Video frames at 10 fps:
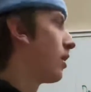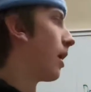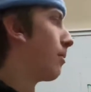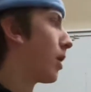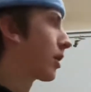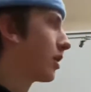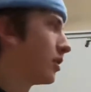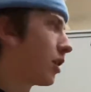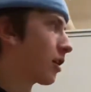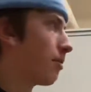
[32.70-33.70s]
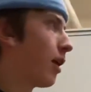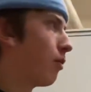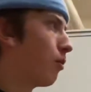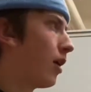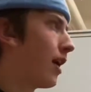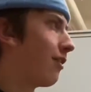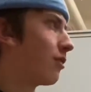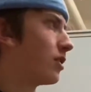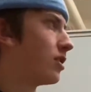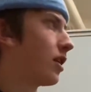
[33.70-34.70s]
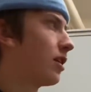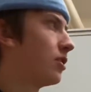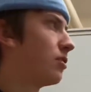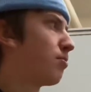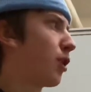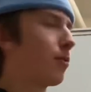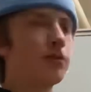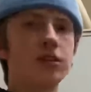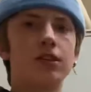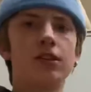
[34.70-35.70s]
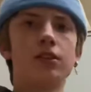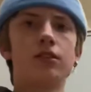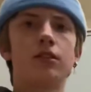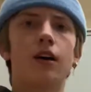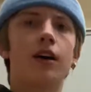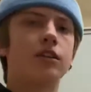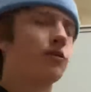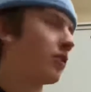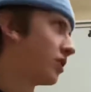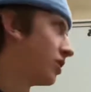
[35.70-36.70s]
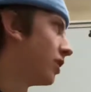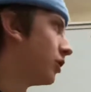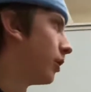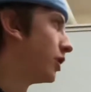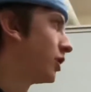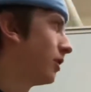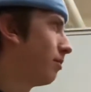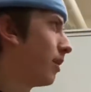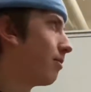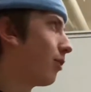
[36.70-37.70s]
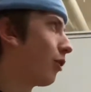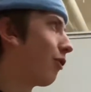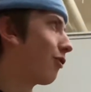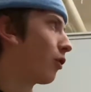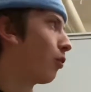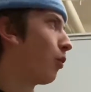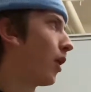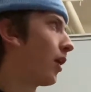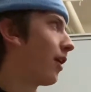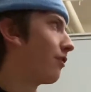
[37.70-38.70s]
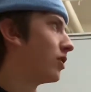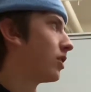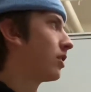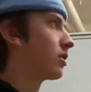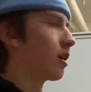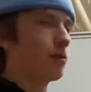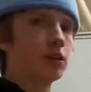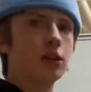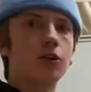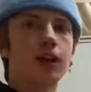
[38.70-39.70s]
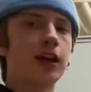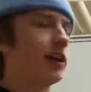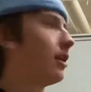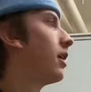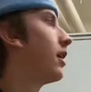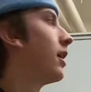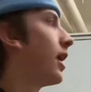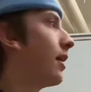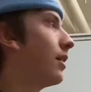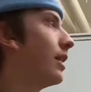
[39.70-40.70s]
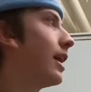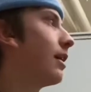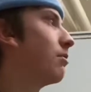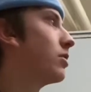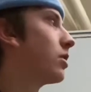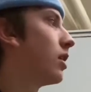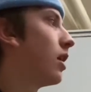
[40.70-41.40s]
I'm not going to talk about what every stud's purpose is as far as the situation, but moreover where every stud is going to be located and the names.